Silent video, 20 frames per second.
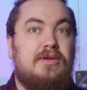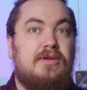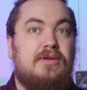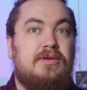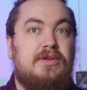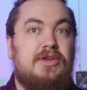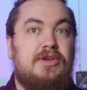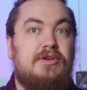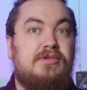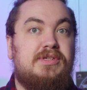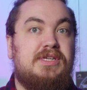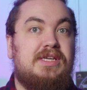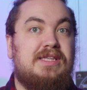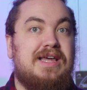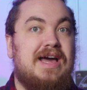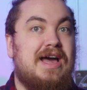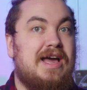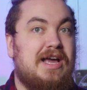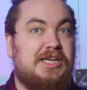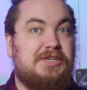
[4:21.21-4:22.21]
using
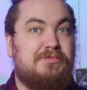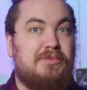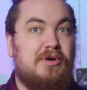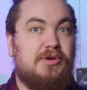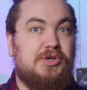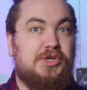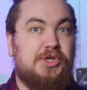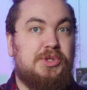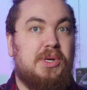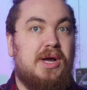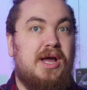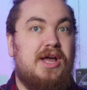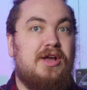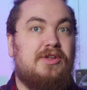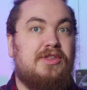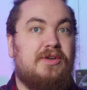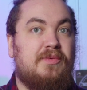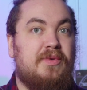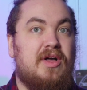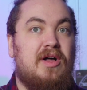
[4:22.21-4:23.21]
that exposure triangle
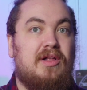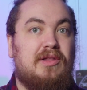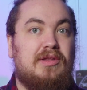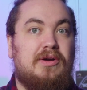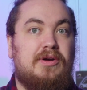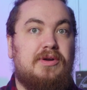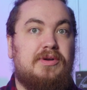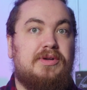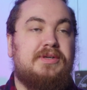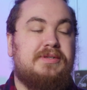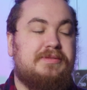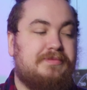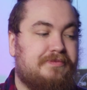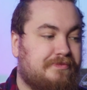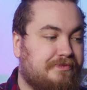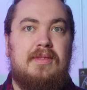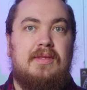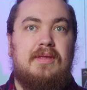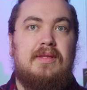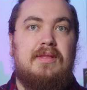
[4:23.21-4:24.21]
that we all learned.
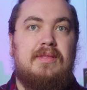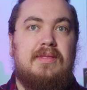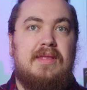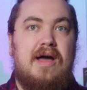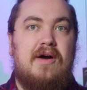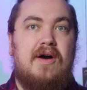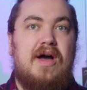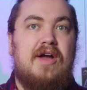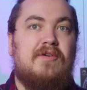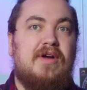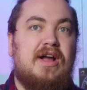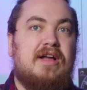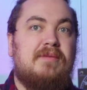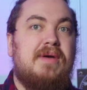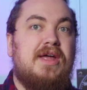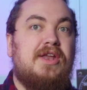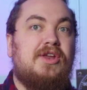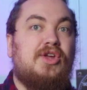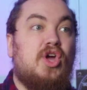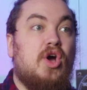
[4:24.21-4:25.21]
Now, I
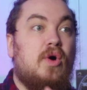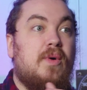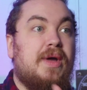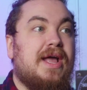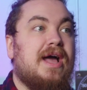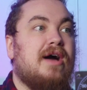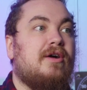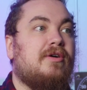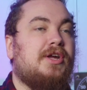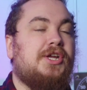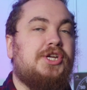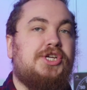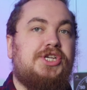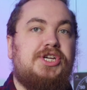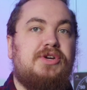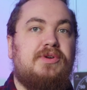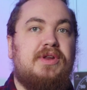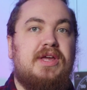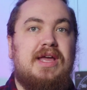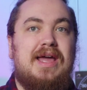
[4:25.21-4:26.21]
recommend going out and
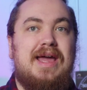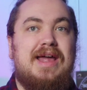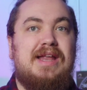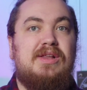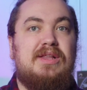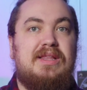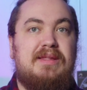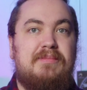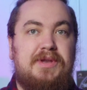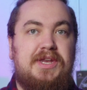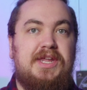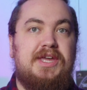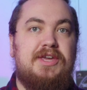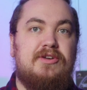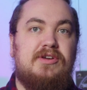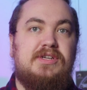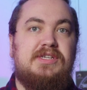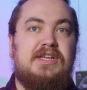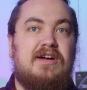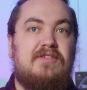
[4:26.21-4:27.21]
shooting and limiting
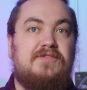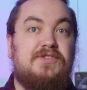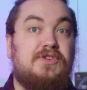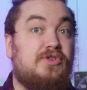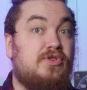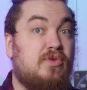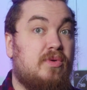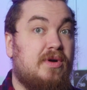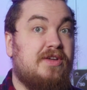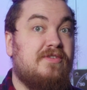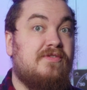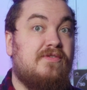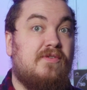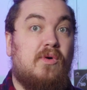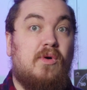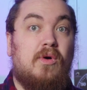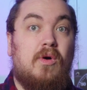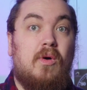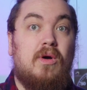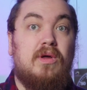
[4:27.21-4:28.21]
yourself to
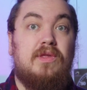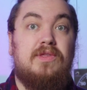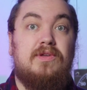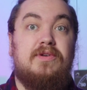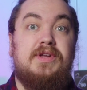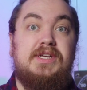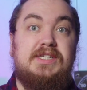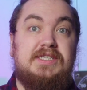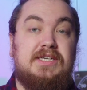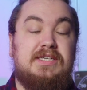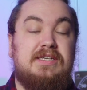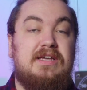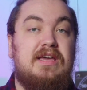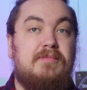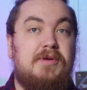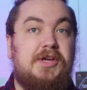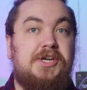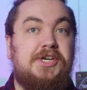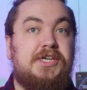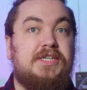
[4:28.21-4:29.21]
24 or 36
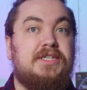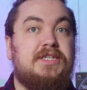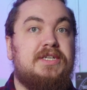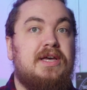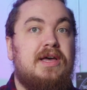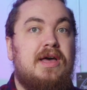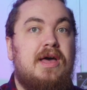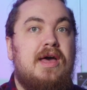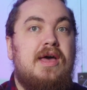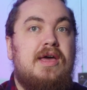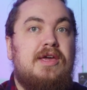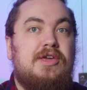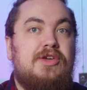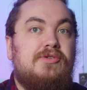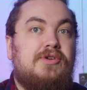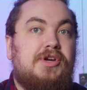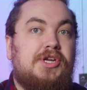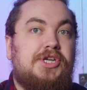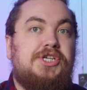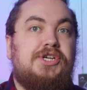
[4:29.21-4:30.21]
images. You
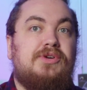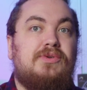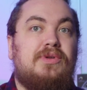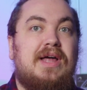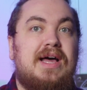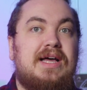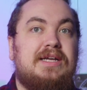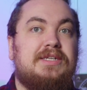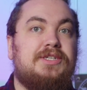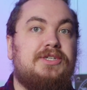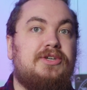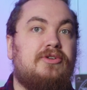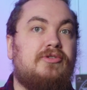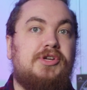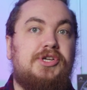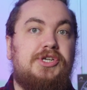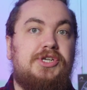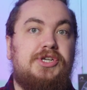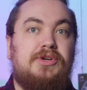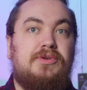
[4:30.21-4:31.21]
can shoot less, you can
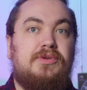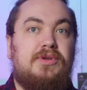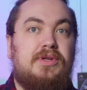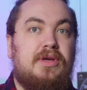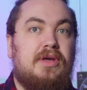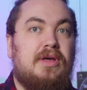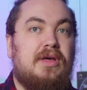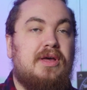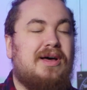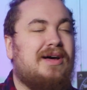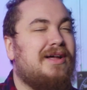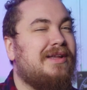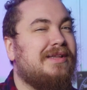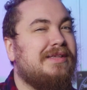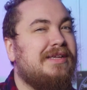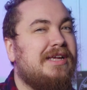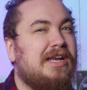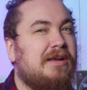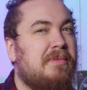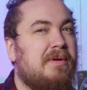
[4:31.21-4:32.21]
shoot a
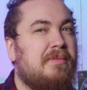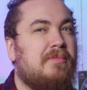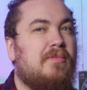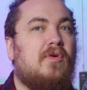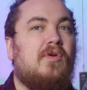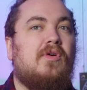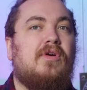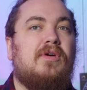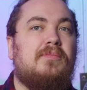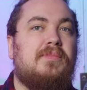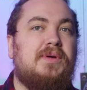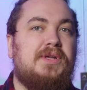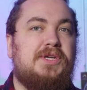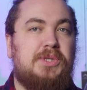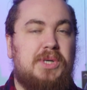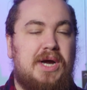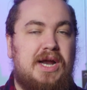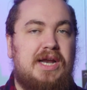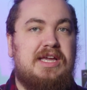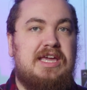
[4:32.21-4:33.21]
little bit more, but
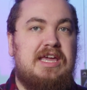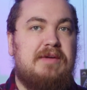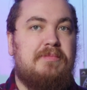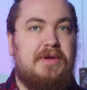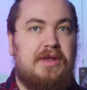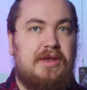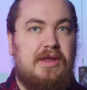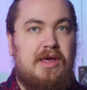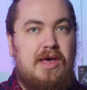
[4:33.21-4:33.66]
try to keep it